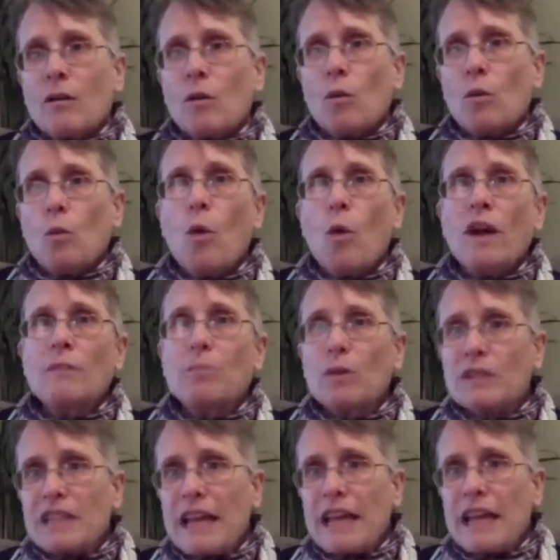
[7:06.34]
One
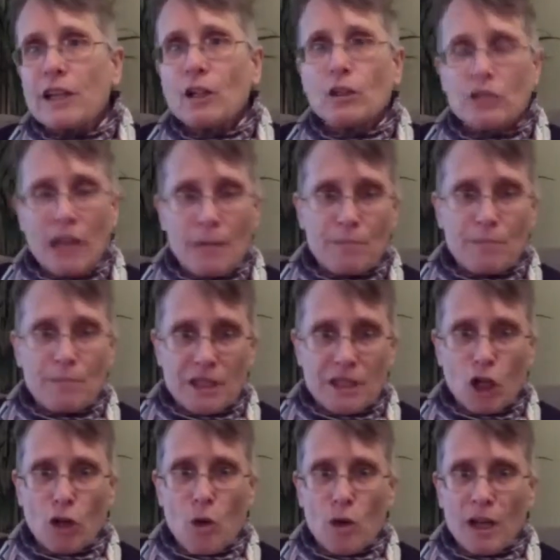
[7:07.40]
particular type of
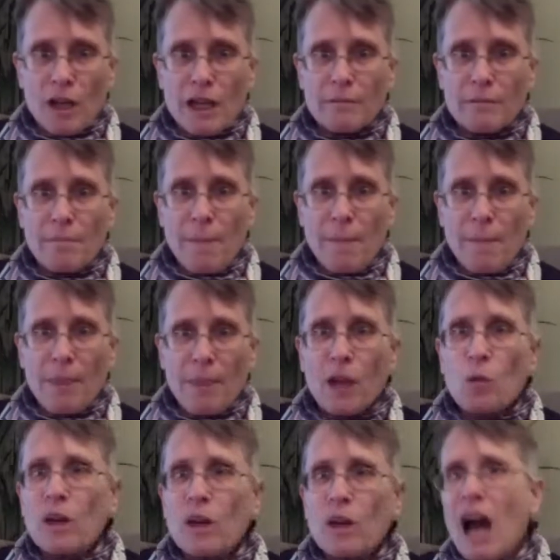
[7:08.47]
ceremony that I
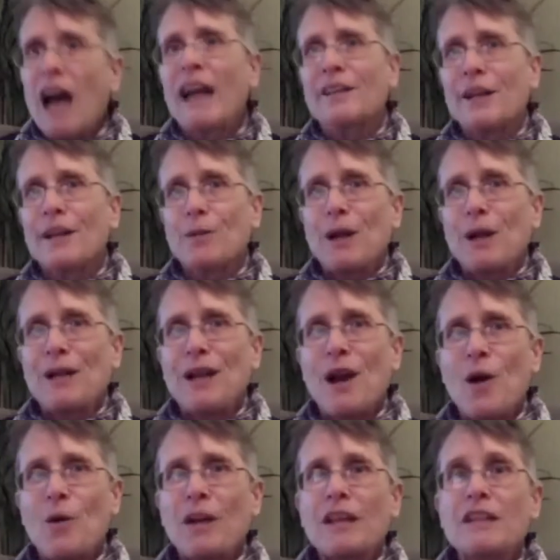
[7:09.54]
want to highlight right
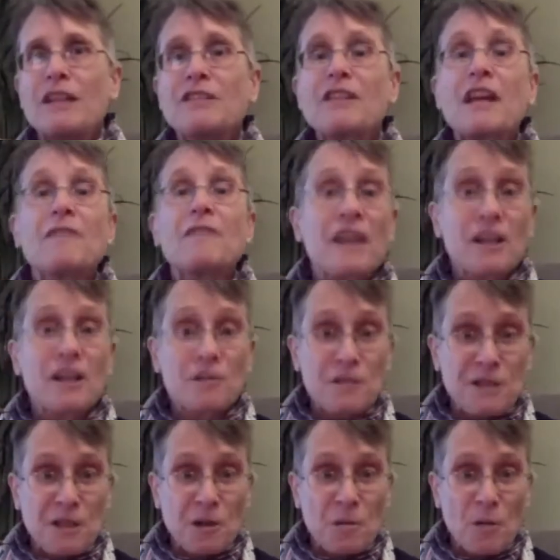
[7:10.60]
now is a fire
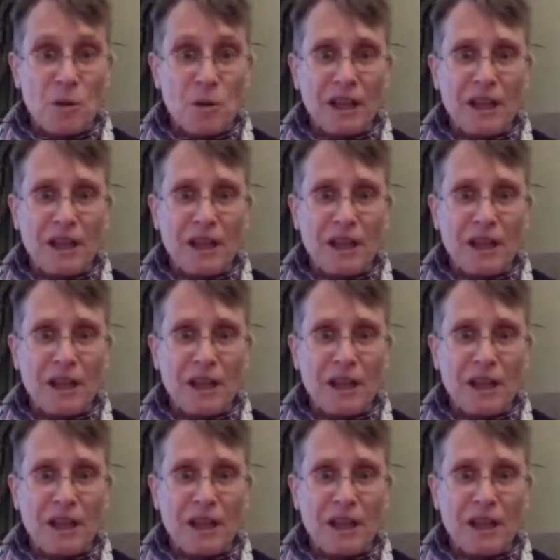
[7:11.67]
ceremony.